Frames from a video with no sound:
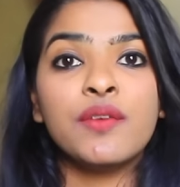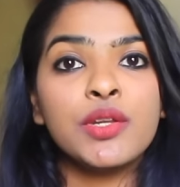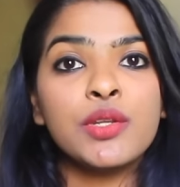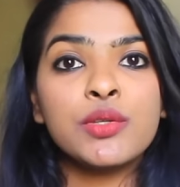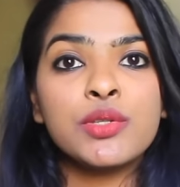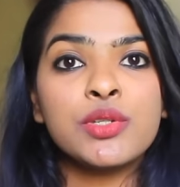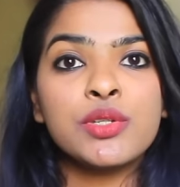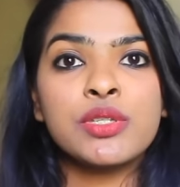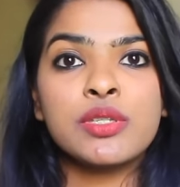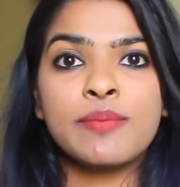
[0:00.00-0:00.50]
Never
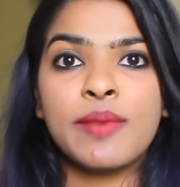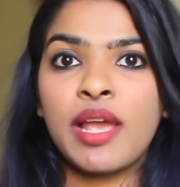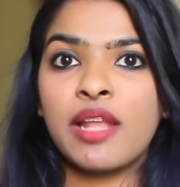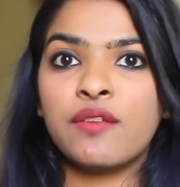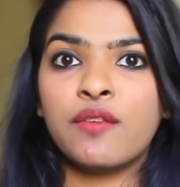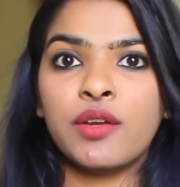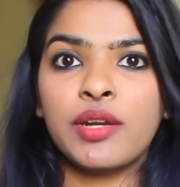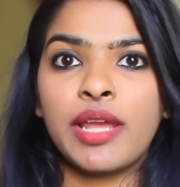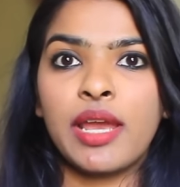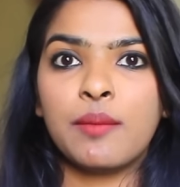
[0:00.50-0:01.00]
used to
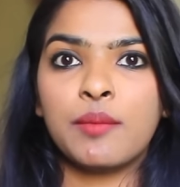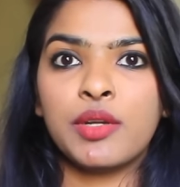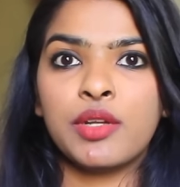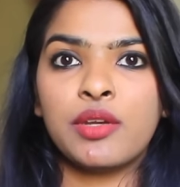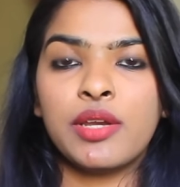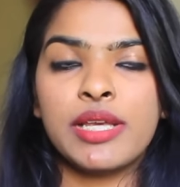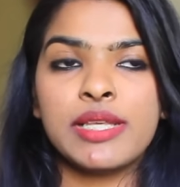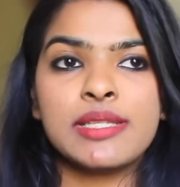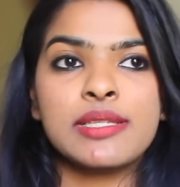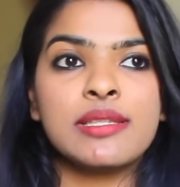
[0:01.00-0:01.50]
smile for camera,
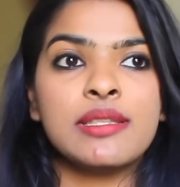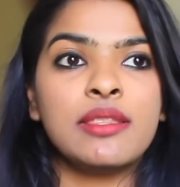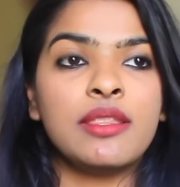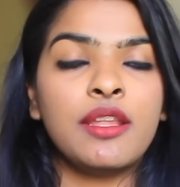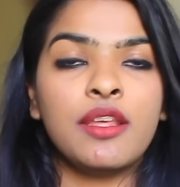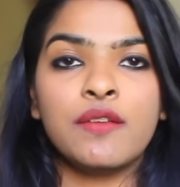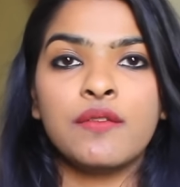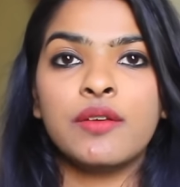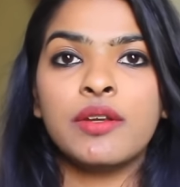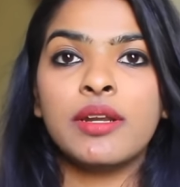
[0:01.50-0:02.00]
you guys,
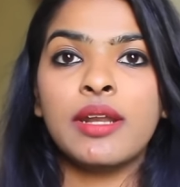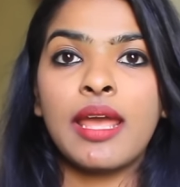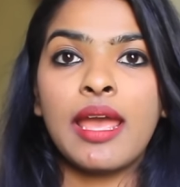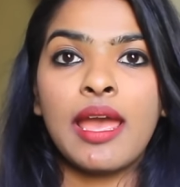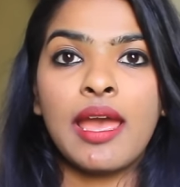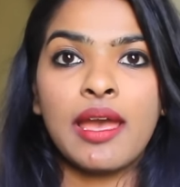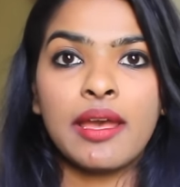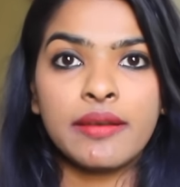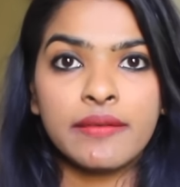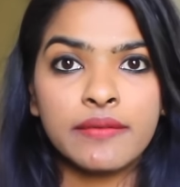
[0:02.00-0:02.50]
never
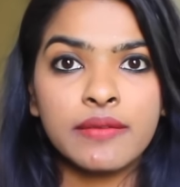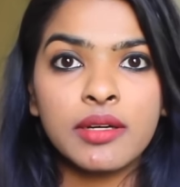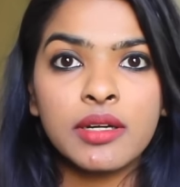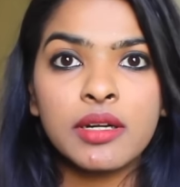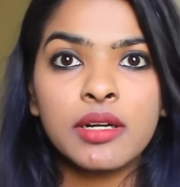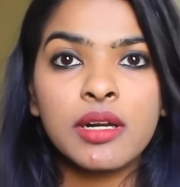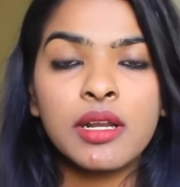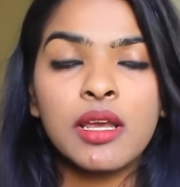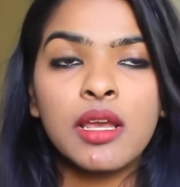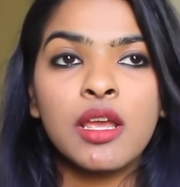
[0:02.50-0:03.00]

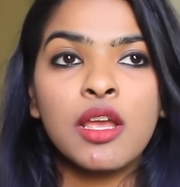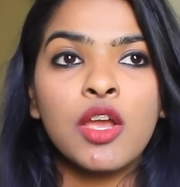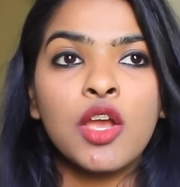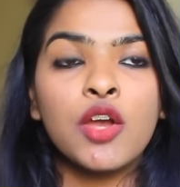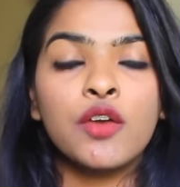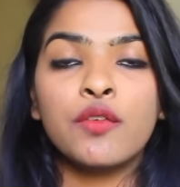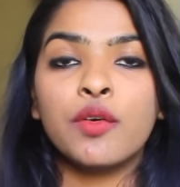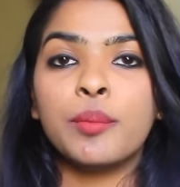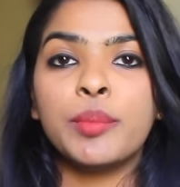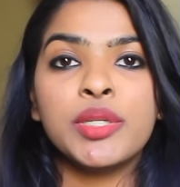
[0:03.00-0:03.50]
ever.
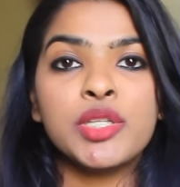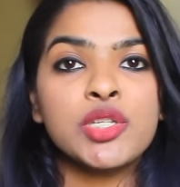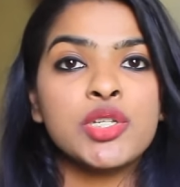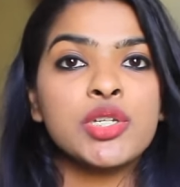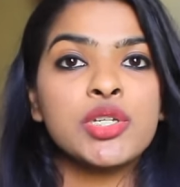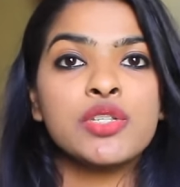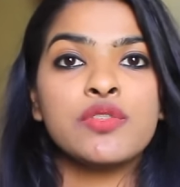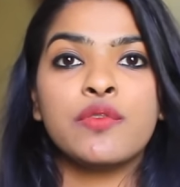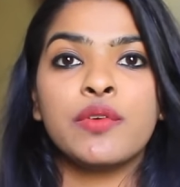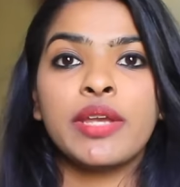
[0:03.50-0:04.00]
For
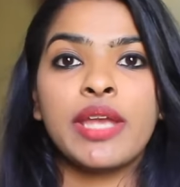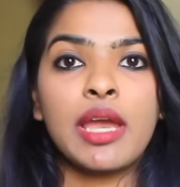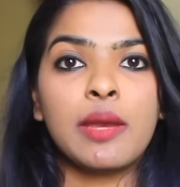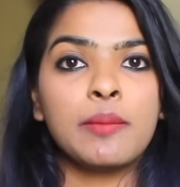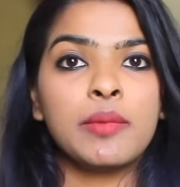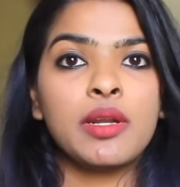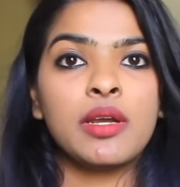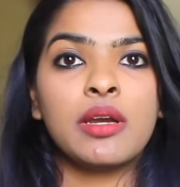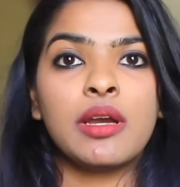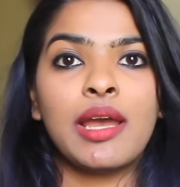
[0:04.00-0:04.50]
pictures, for
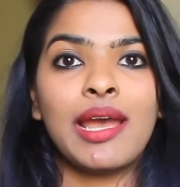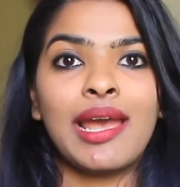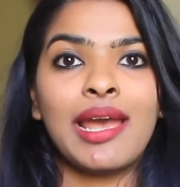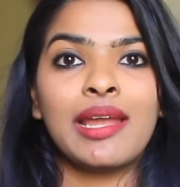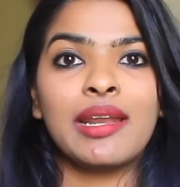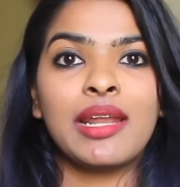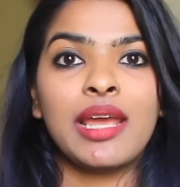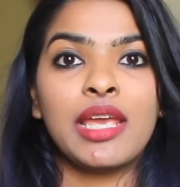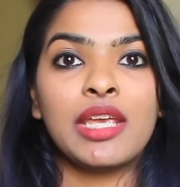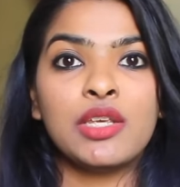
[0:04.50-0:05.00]
camera,
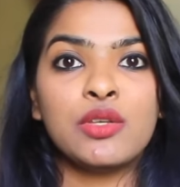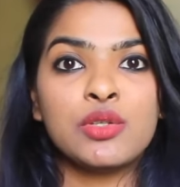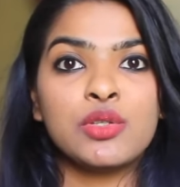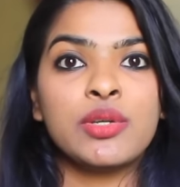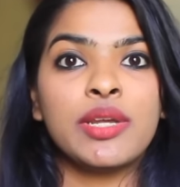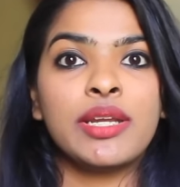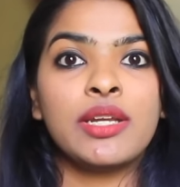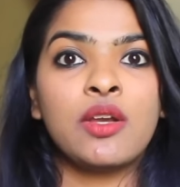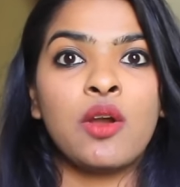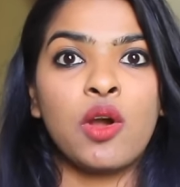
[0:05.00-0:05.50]
and I used
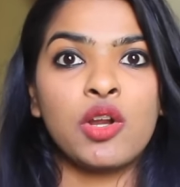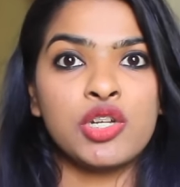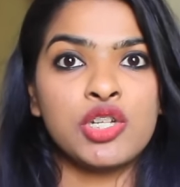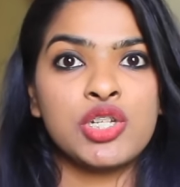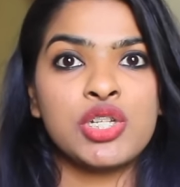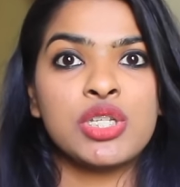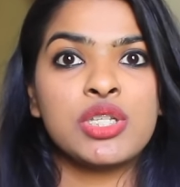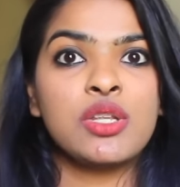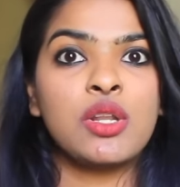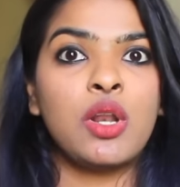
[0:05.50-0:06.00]
to get
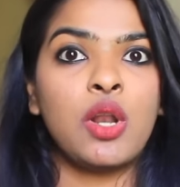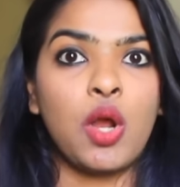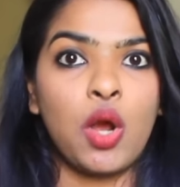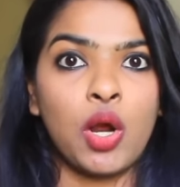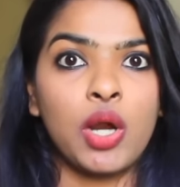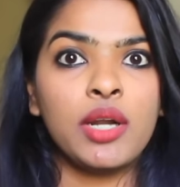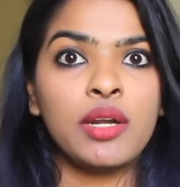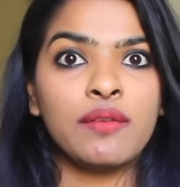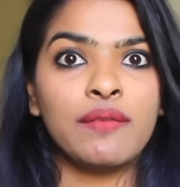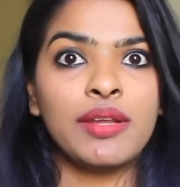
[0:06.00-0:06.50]
conscious a
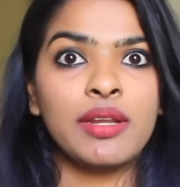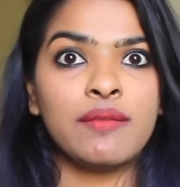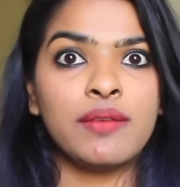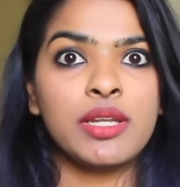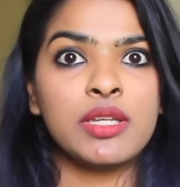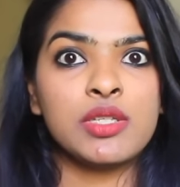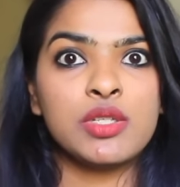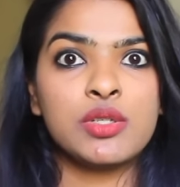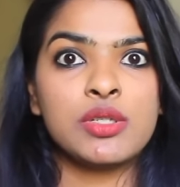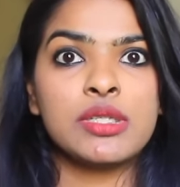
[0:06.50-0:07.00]
lot whenever
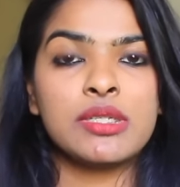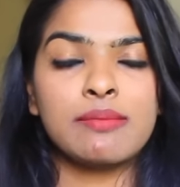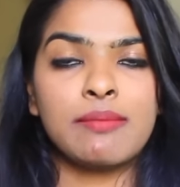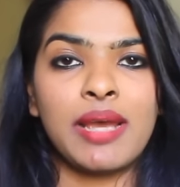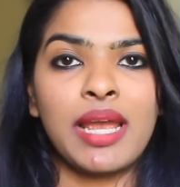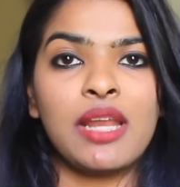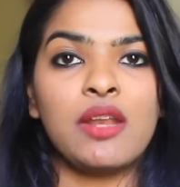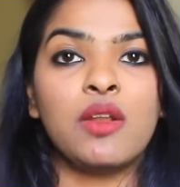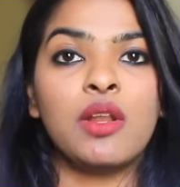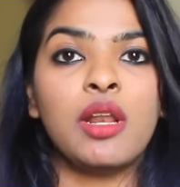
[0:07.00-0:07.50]
I used to
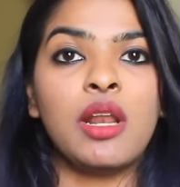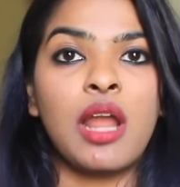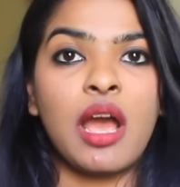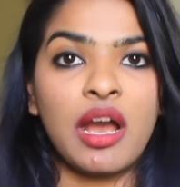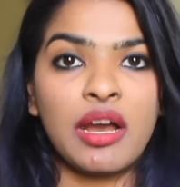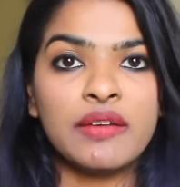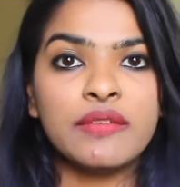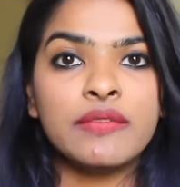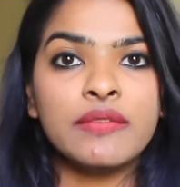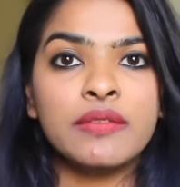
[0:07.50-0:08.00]
smile or
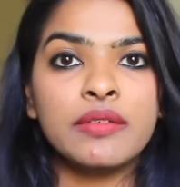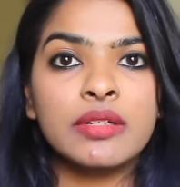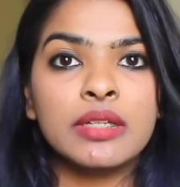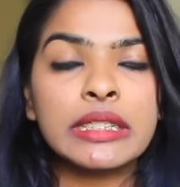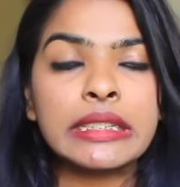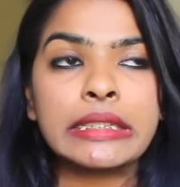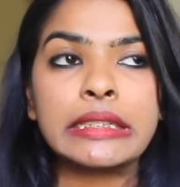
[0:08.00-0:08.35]
laugh,